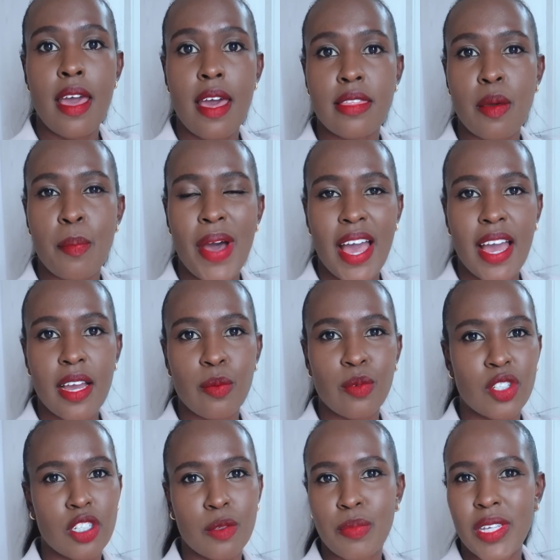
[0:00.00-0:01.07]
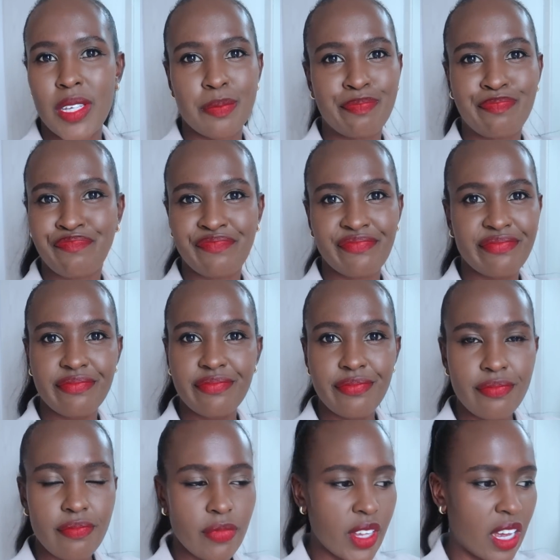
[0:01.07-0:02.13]
and the bag will just be,
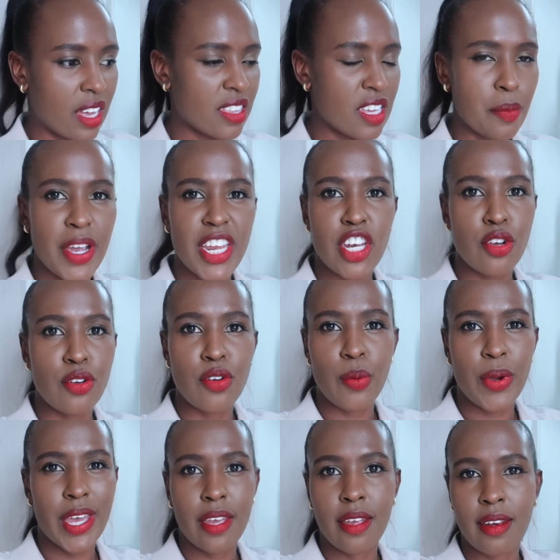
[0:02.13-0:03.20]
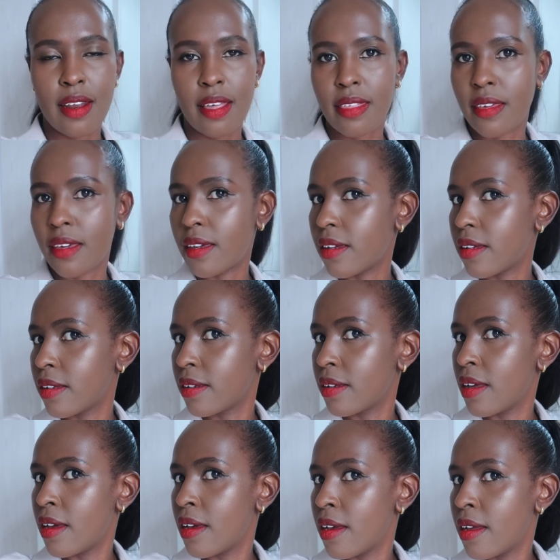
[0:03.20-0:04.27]
I think, my new way,
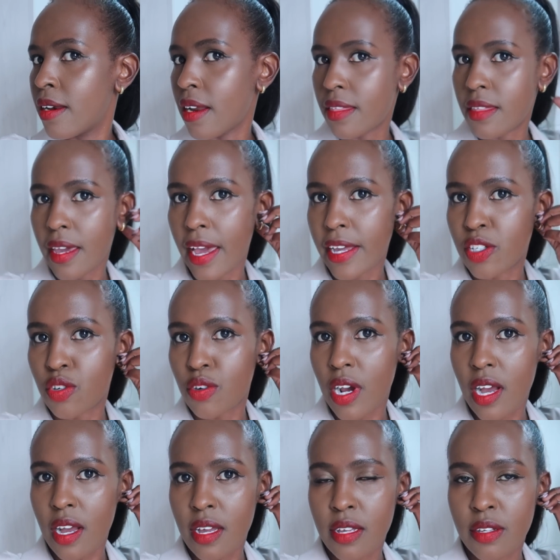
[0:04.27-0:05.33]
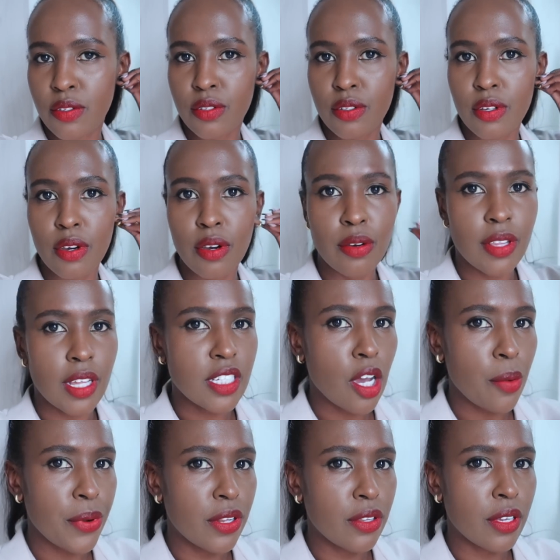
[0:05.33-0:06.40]
nothing extra. So that's
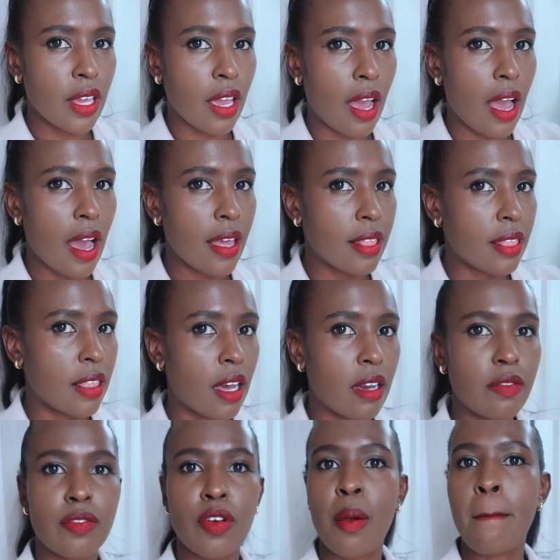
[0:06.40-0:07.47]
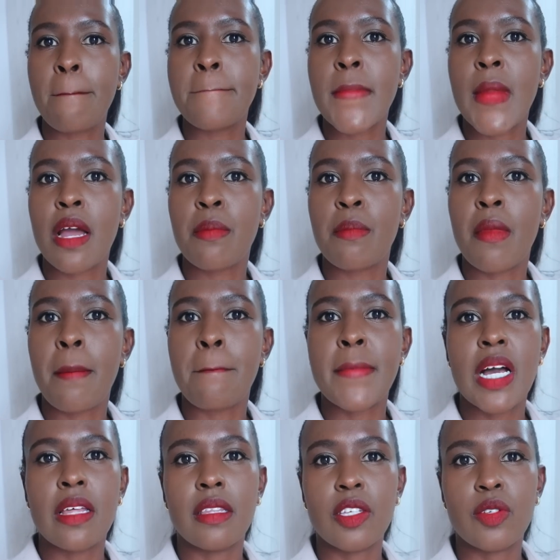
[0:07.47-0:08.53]
how we're looking. I love
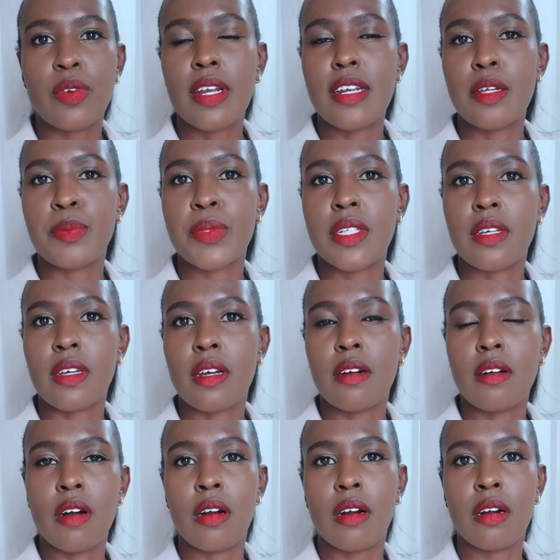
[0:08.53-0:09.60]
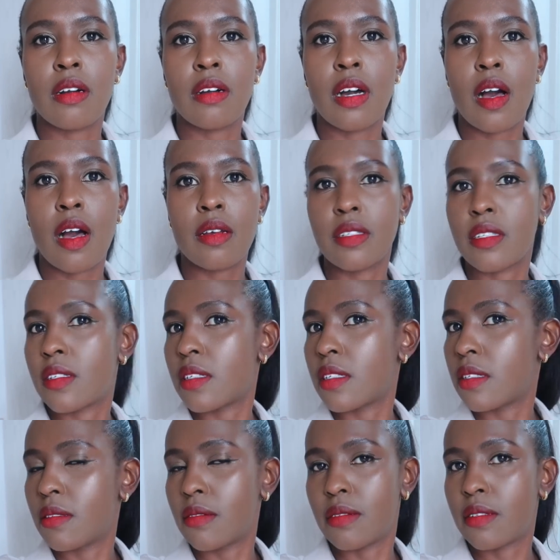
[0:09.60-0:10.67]
this red lipstick. Oh, I
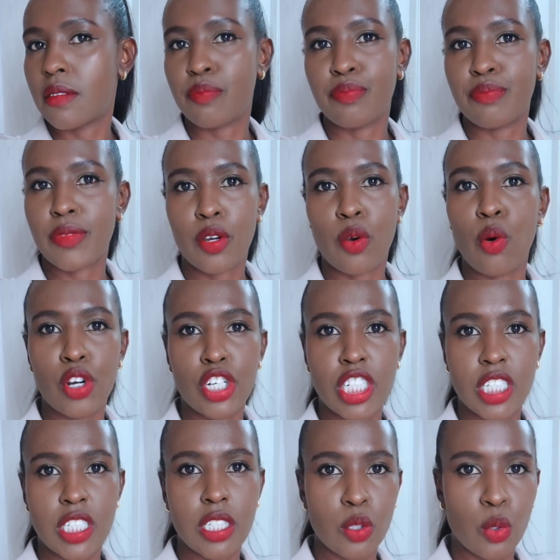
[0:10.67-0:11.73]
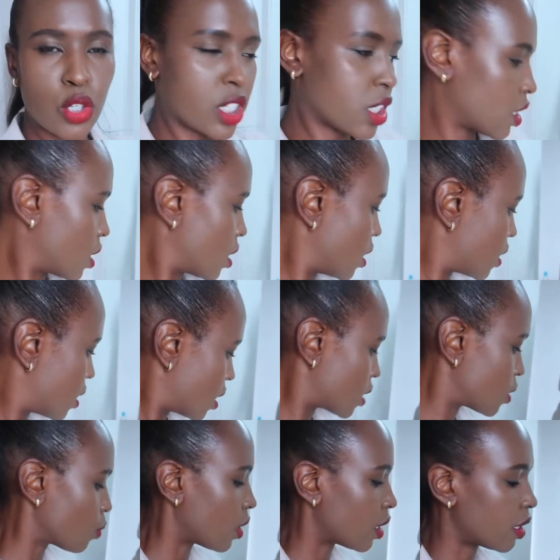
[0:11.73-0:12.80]
just gorgeous. It's
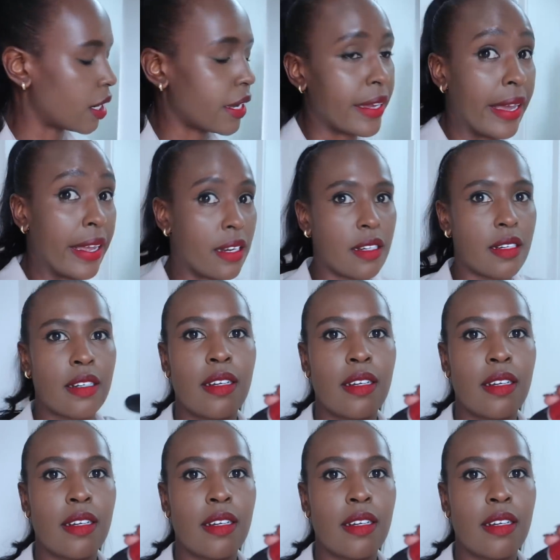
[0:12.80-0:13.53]
this one again.